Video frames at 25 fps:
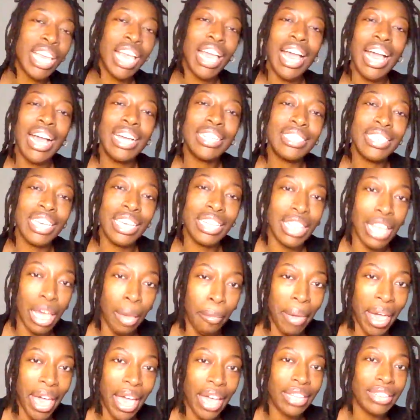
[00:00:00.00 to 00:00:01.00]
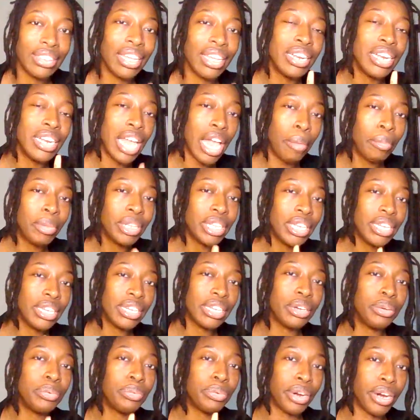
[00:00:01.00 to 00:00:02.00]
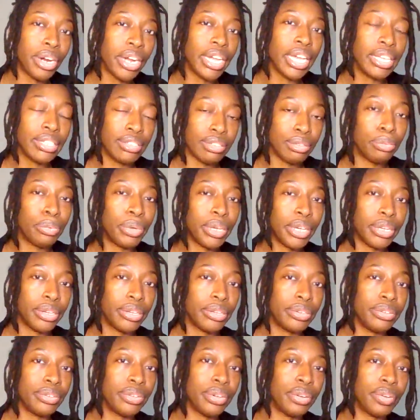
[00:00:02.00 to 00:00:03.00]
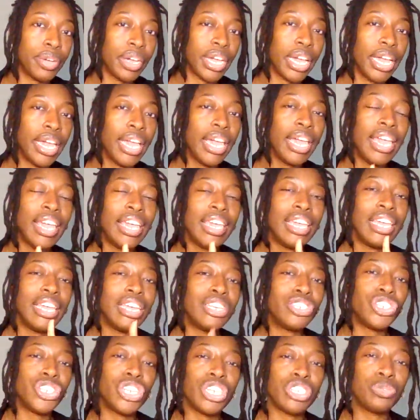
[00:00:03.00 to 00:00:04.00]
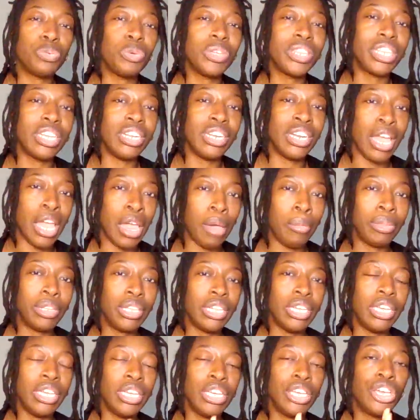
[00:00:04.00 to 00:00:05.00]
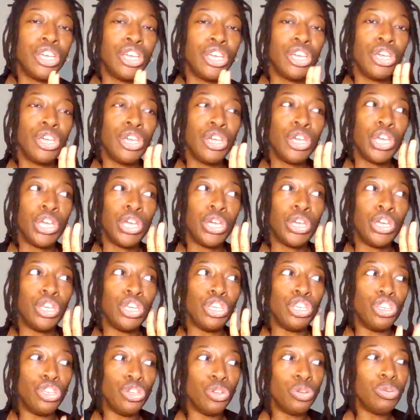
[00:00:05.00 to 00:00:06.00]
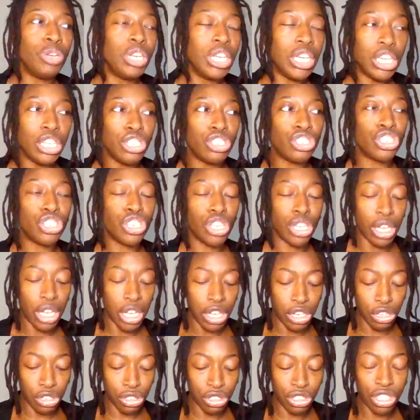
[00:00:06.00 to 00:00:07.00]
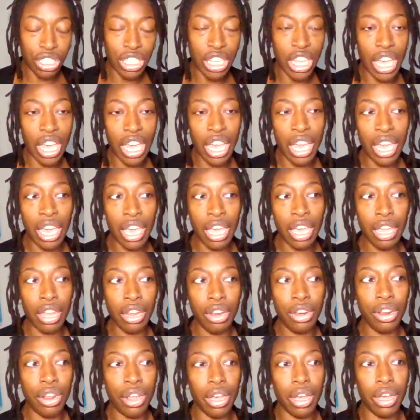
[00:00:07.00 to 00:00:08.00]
I take that back. The enameling could work as well. Okay, it's just with enameling, you need to understand